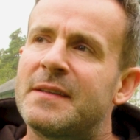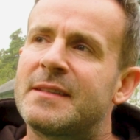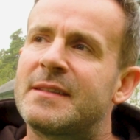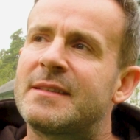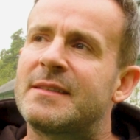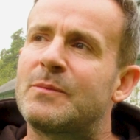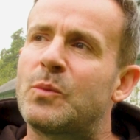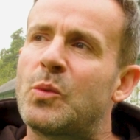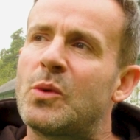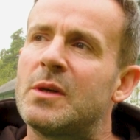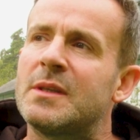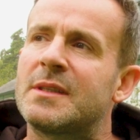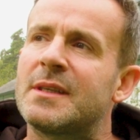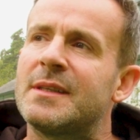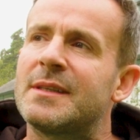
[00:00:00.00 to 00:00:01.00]
I
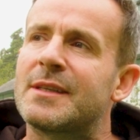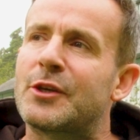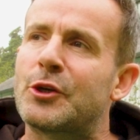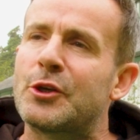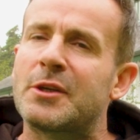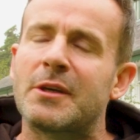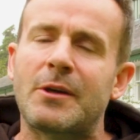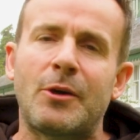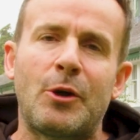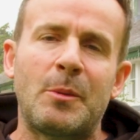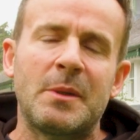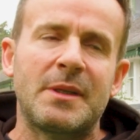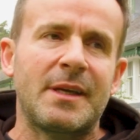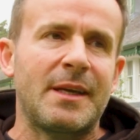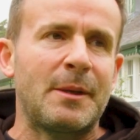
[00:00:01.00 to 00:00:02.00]
wasn't good at
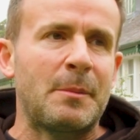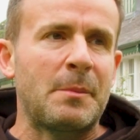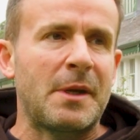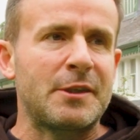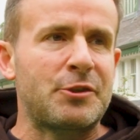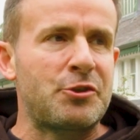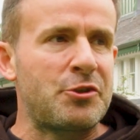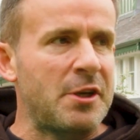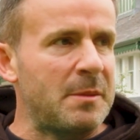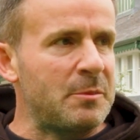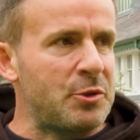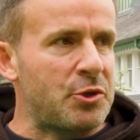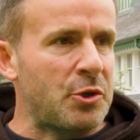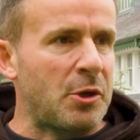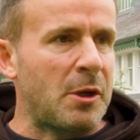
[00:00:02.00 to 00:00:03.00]
comedy, my
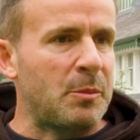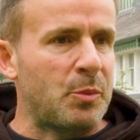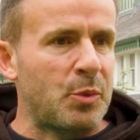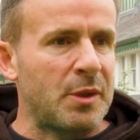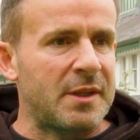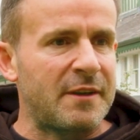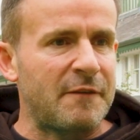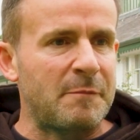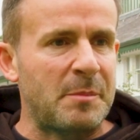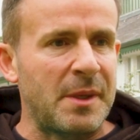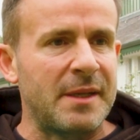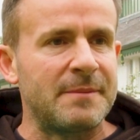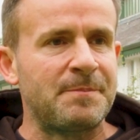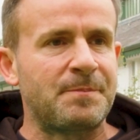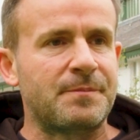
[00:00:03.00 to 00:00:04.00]
dream job would have
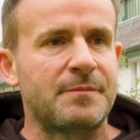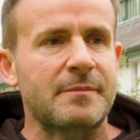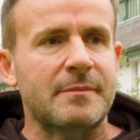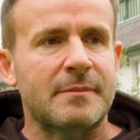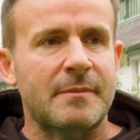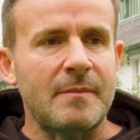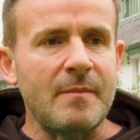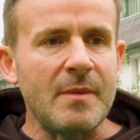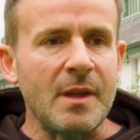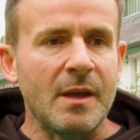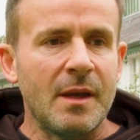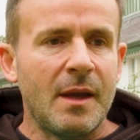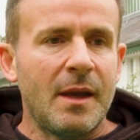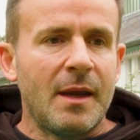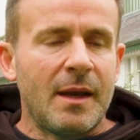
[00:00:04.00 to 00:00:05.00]
been
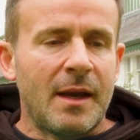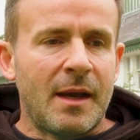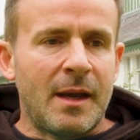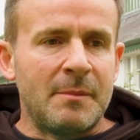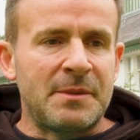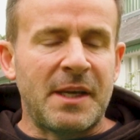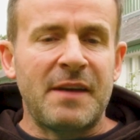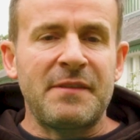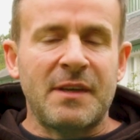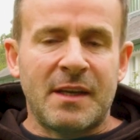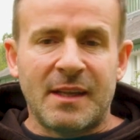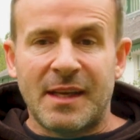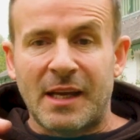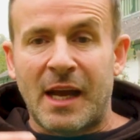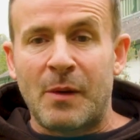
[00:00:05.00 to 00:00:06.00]
um,
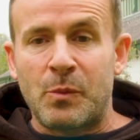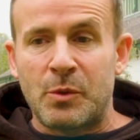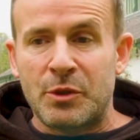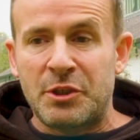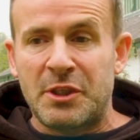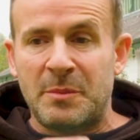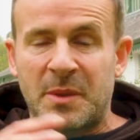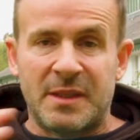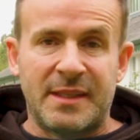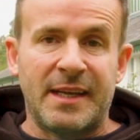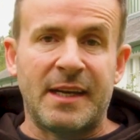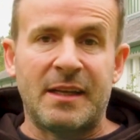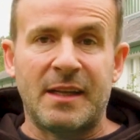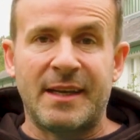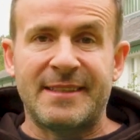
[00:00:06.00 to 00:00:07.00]
definitely like I used to be a
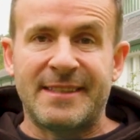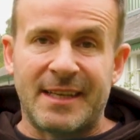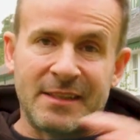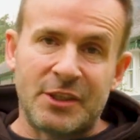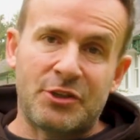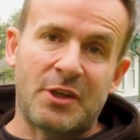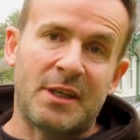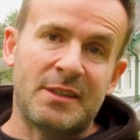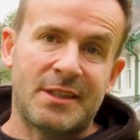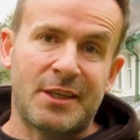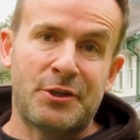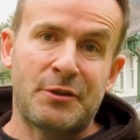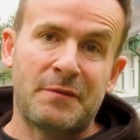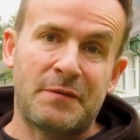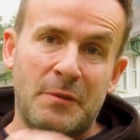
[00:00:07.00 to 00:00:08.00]
debt collector, and the
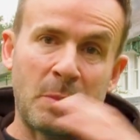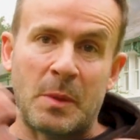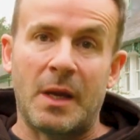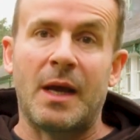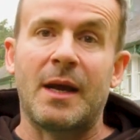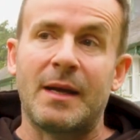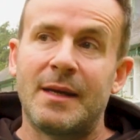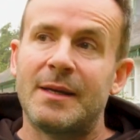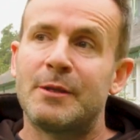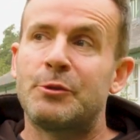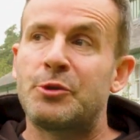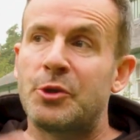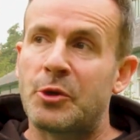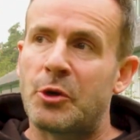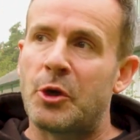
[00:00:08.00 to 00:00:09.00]
transition from that
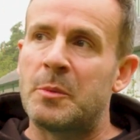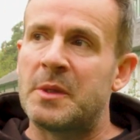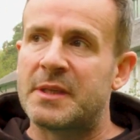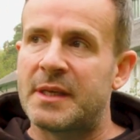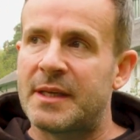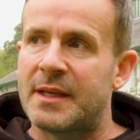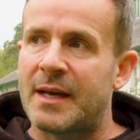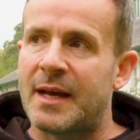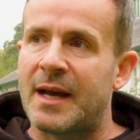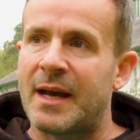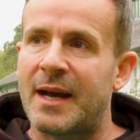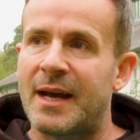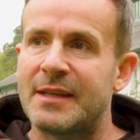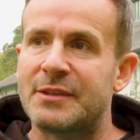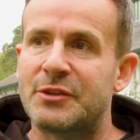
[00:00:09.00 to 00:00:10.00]
to comedy, I
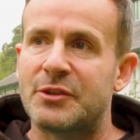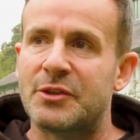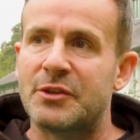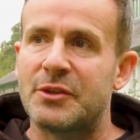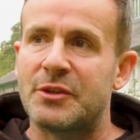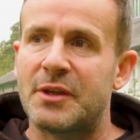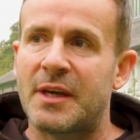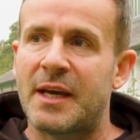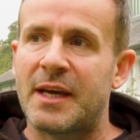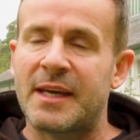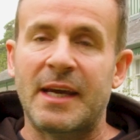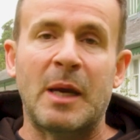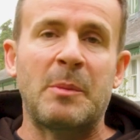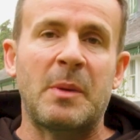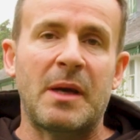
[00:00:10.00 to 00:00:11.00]
had to uh,
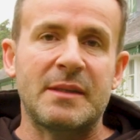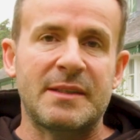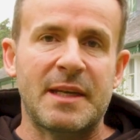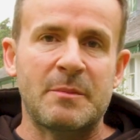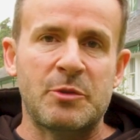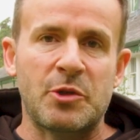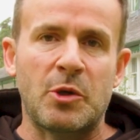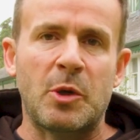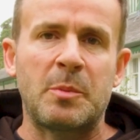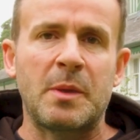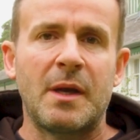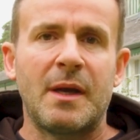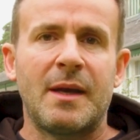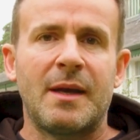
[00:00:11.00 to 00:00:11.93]
get a part-time job